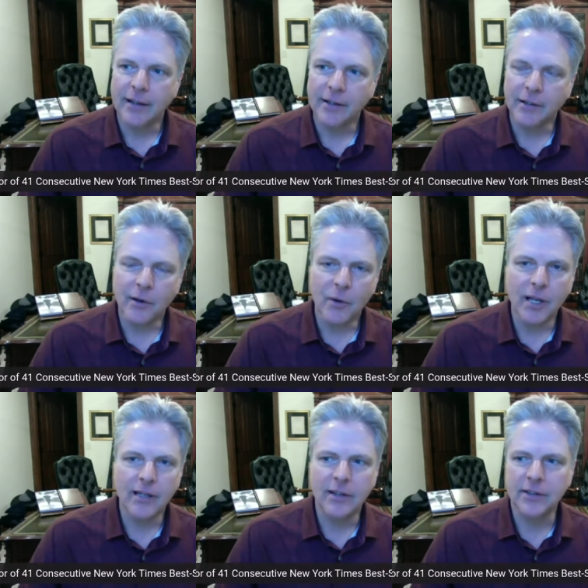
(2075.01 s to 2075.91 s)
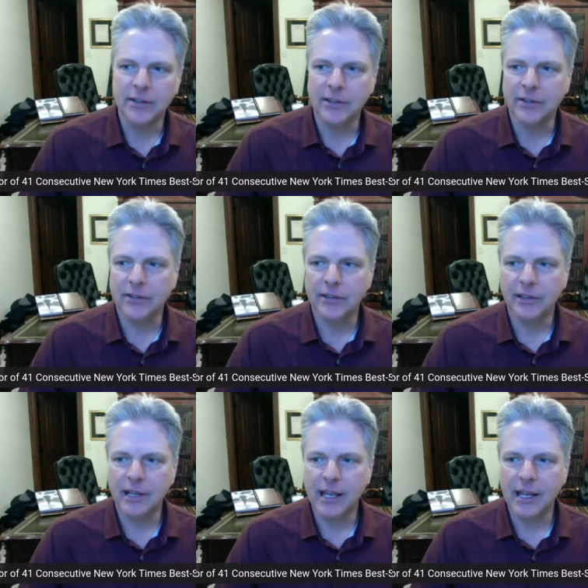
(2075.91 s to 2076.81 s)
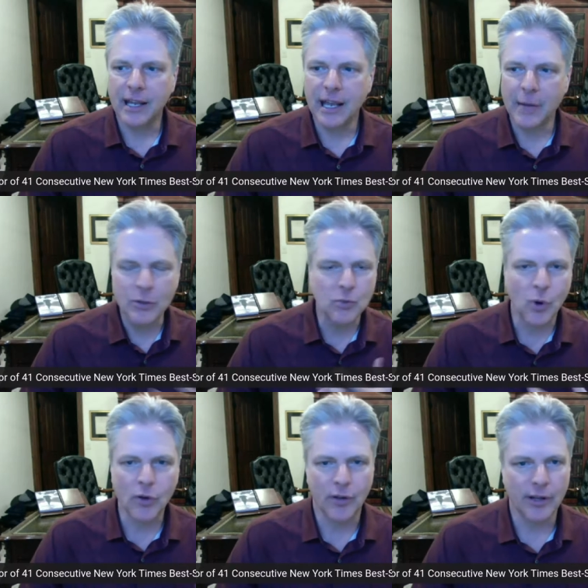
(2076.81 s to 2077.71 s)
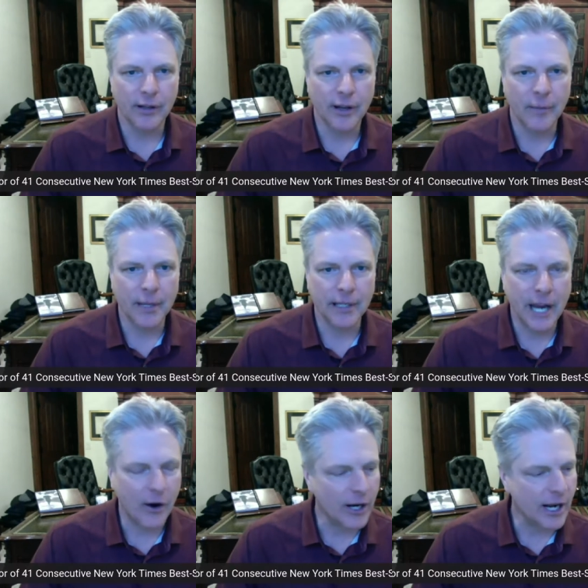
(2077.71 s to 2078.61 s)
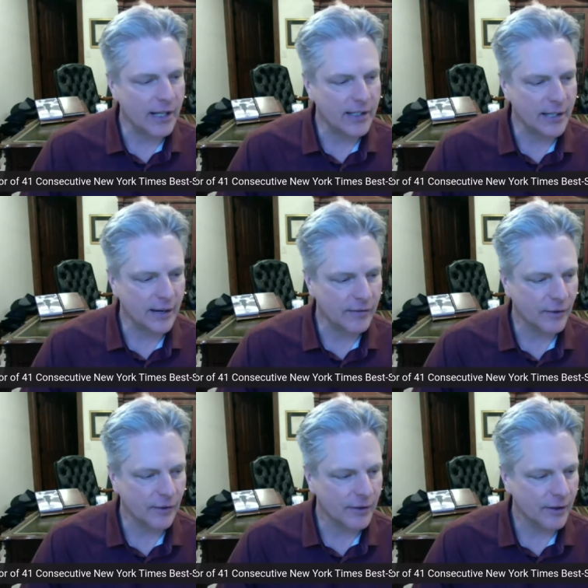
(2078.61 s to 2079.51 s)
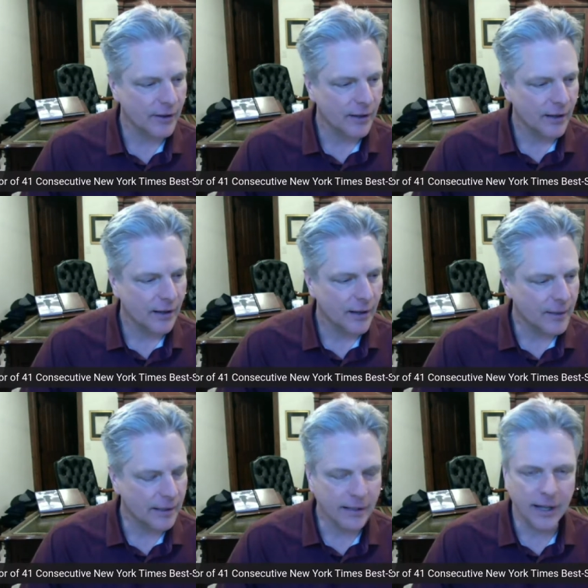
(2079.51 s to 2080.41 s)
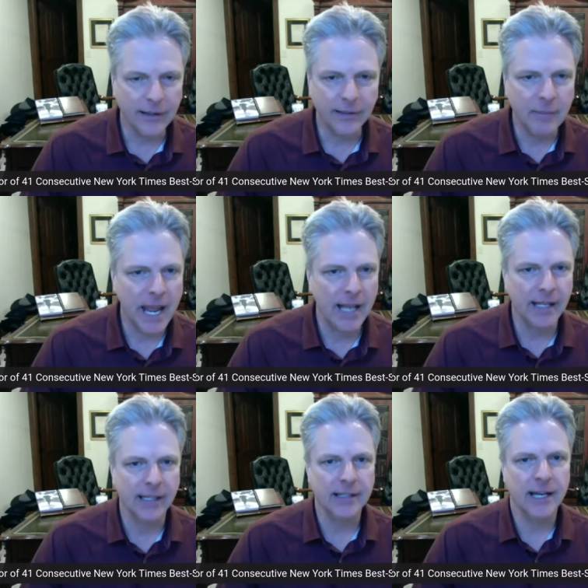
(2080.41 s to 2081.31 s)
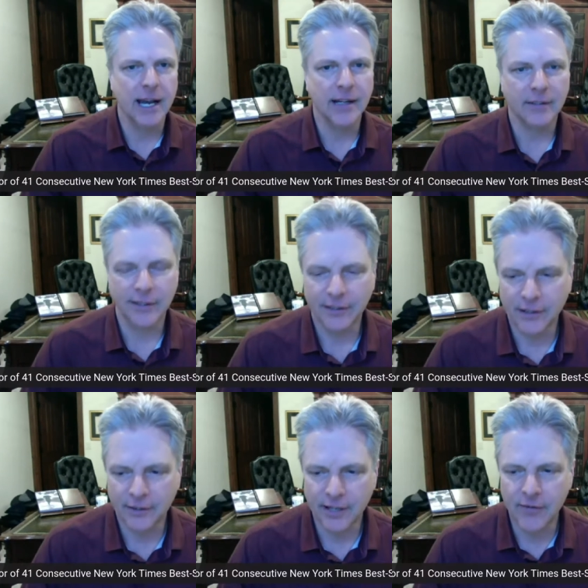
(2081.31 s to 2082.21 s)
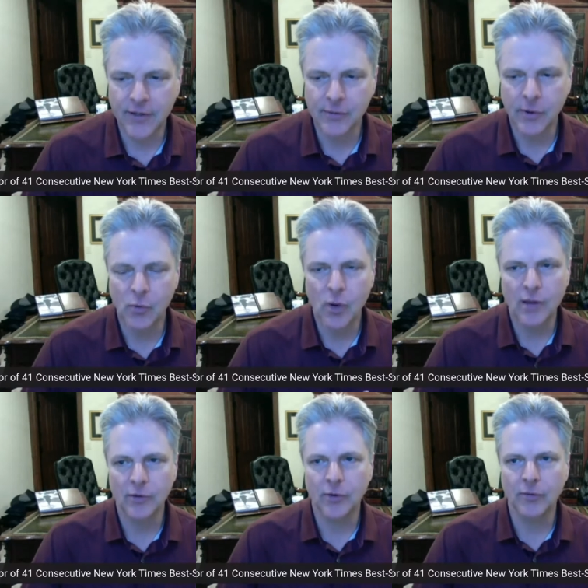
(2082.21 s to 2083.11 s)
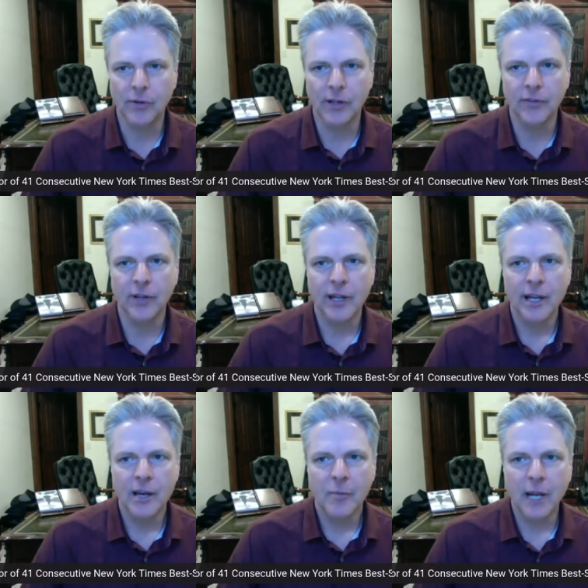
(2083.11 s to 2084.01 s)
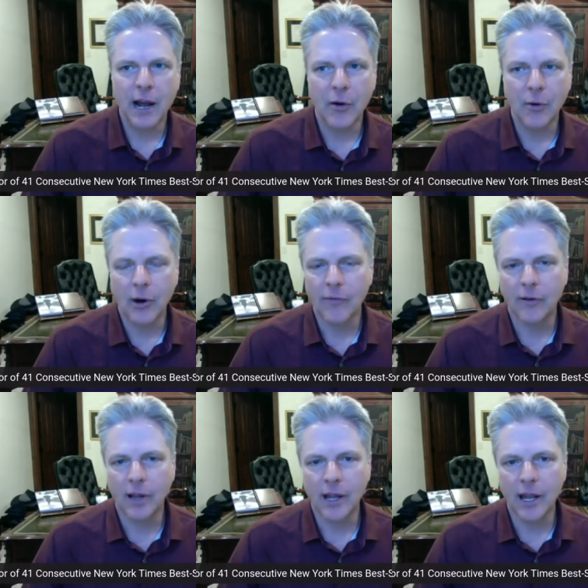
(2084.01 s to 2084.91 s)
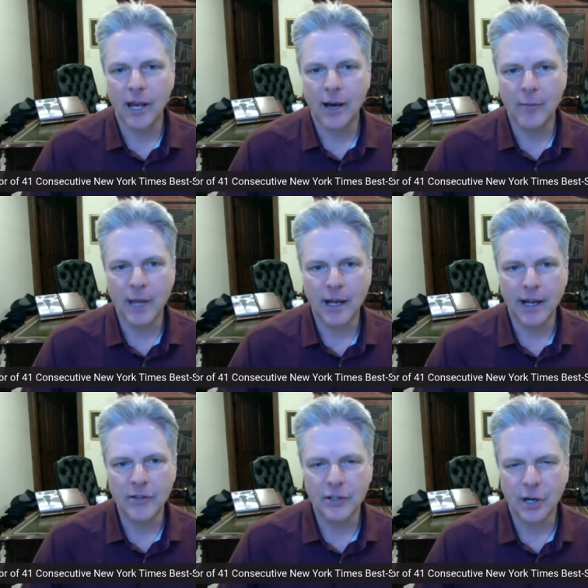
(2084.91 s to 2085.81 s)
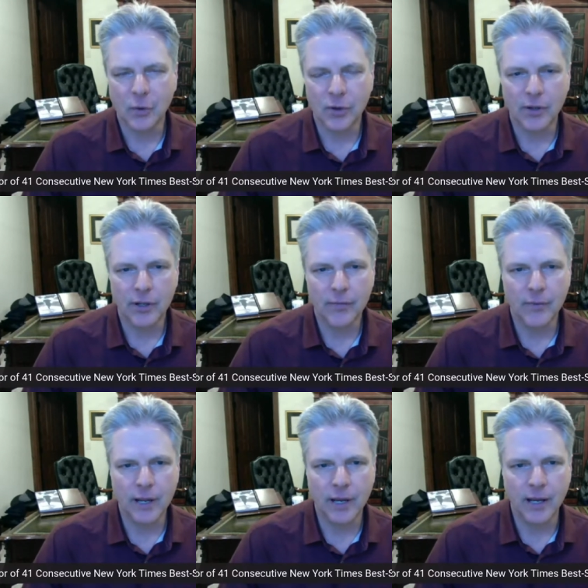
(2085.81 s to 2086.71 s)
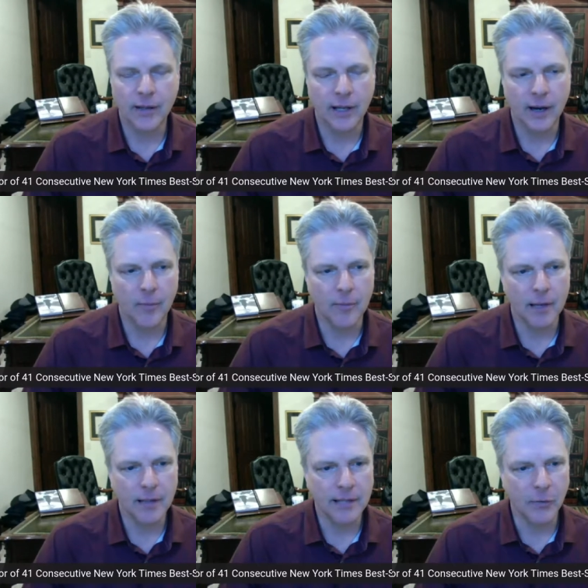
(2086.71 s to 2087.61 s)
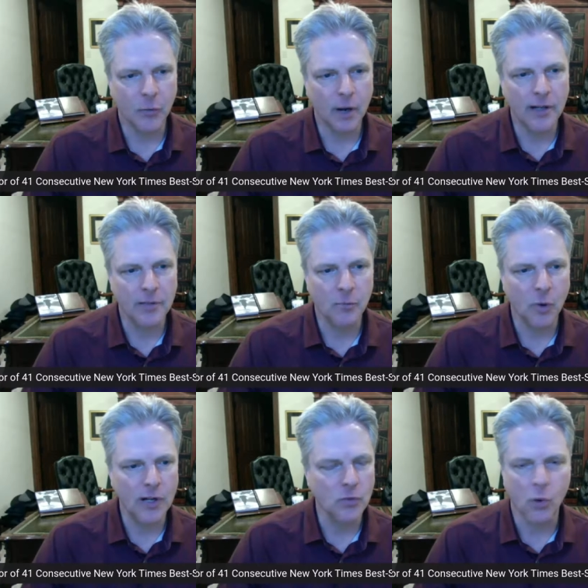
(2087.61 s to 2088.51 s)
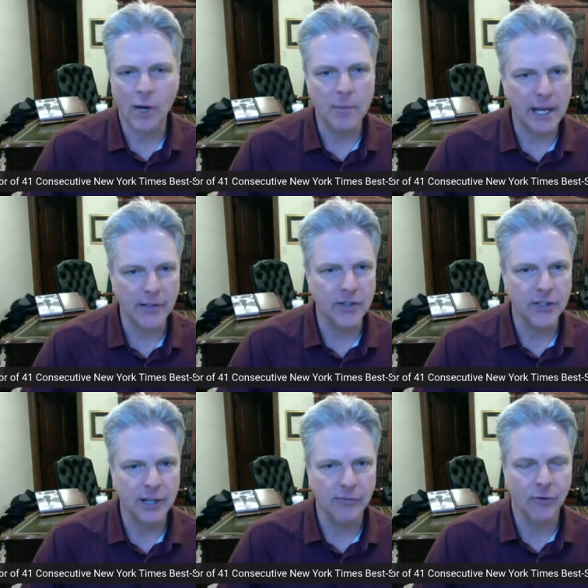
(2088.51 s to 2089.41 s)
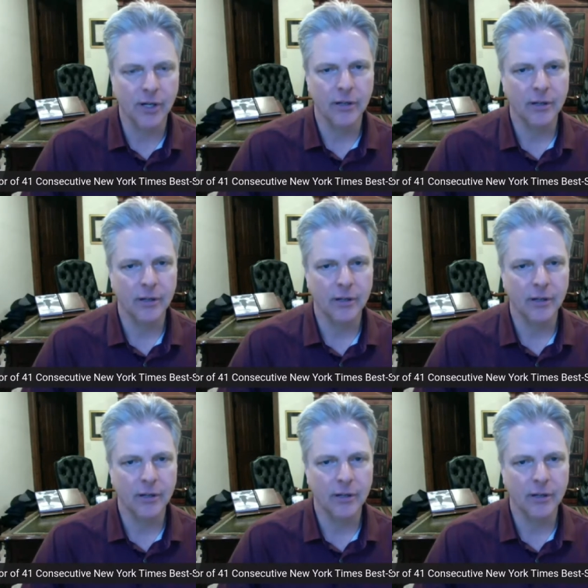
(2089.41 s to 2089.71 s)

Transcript: you know what? This is, it was worth it. I mean, Carrie and I suffered. I mean, panic attacks and just everything we went through for this. But how grateful I am that I stuck with it. And um, it's like, what is what is one man's suffering